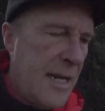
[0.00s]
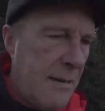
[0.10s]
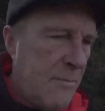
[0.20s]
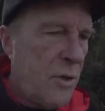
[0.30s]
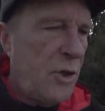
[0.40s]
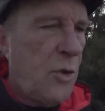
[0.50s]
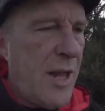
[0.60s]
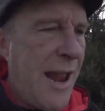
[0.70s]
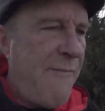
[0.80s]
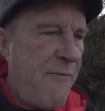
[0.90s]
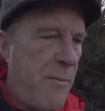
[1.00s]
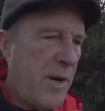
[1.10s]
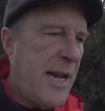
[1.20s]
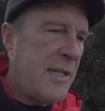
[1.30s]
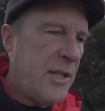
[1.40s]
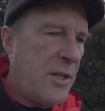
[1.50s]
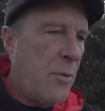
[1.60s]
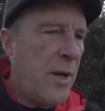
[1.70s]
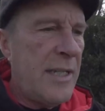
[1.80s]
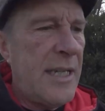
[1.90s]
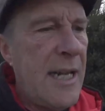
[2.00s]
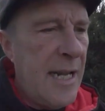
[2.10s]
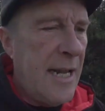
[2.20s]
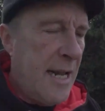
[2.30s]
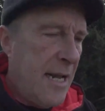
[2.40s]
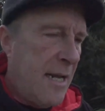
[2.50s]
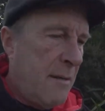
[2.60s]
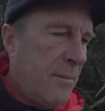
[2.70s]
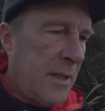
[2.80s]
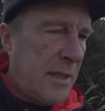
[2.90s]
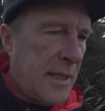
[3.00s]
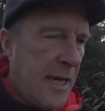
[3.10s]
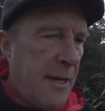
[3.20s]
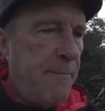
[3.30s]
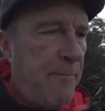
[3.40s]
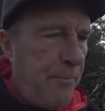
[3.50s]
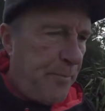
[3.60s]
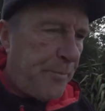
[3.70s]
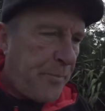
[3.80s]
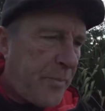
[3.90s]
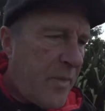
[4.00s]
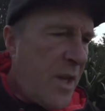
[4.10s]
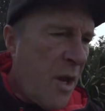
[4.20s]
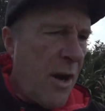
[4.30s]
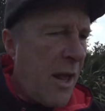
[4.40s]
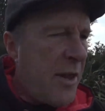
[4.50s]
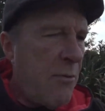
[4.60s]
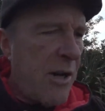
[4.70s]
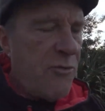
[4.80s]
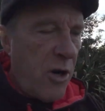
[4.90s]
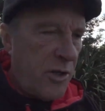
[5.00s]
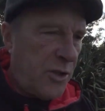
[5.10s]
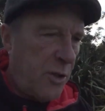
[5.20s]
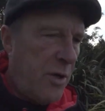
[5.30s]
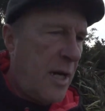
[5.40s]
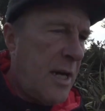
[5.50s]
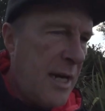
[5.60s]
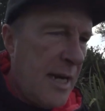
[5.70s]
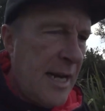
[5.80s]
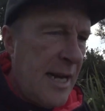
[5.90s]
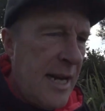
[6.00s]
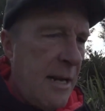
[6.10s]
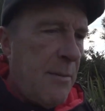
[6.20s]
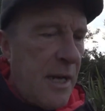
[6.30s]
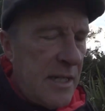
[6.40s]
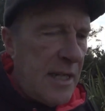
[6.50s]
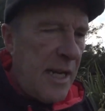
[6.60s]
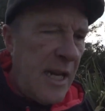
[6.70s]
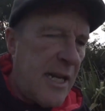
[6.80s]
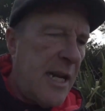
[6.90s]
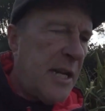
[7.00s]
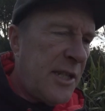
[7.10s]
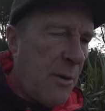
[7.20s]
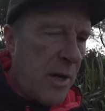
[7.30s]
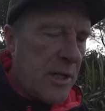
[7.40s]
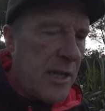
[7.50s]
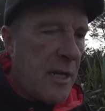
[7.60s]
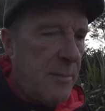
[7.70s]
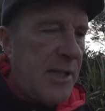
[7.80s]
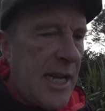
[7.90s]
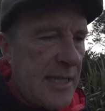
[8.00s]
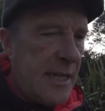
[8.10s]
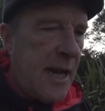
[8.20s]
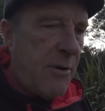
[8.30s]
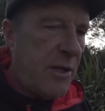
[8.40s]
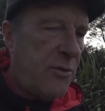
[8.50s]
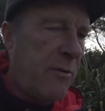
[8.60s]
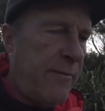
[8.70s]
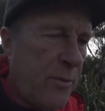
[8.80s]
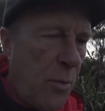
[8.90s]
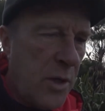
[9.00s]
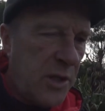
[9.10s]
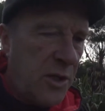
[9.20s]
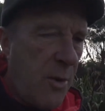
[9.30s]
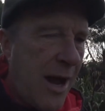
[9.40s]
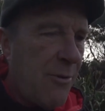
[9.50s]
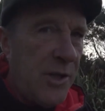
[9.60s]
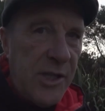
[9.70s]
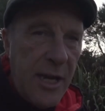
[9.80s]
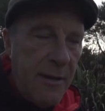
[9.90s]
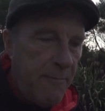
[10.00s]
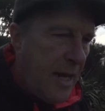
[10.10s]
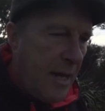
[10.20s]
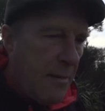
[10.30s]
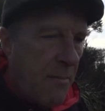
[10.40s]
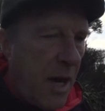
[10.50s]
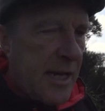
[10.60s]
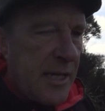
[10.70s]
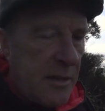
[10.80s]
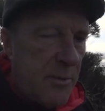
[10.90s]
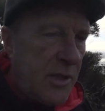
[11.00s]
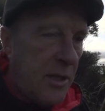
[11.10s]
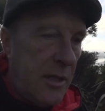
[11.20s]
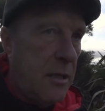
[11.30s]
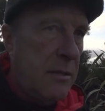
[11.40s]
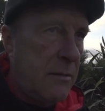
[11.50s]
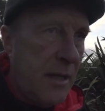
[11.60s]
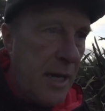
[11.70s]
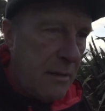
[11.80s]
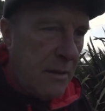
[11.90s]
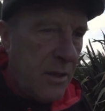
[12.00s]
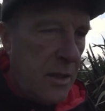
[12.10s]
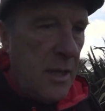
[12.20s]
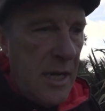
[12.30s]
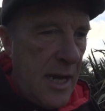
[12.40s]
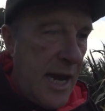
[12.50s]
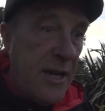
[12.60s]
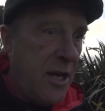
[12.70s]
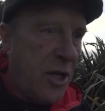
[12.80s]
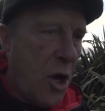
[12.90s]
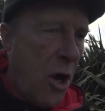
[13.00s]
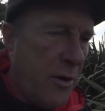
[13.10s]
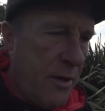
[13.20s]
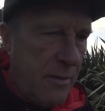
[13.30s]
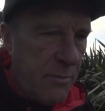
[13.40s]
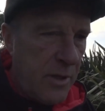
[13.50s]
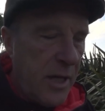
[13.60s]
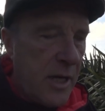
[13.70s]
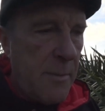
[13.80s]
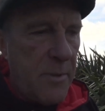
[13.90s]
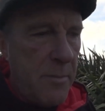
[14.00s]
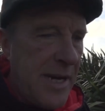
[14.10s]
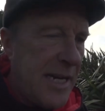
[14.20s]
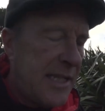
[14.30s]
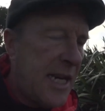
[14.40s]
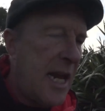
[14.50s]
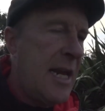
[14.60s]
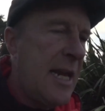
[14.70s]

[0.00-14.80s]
I'm not sure that everybody has to do it, but I think restaurants do. And I can understand why, because they're going to be sat in that restaurant for 1 to 2 hours. My customers are in and gone within a couple of minutes.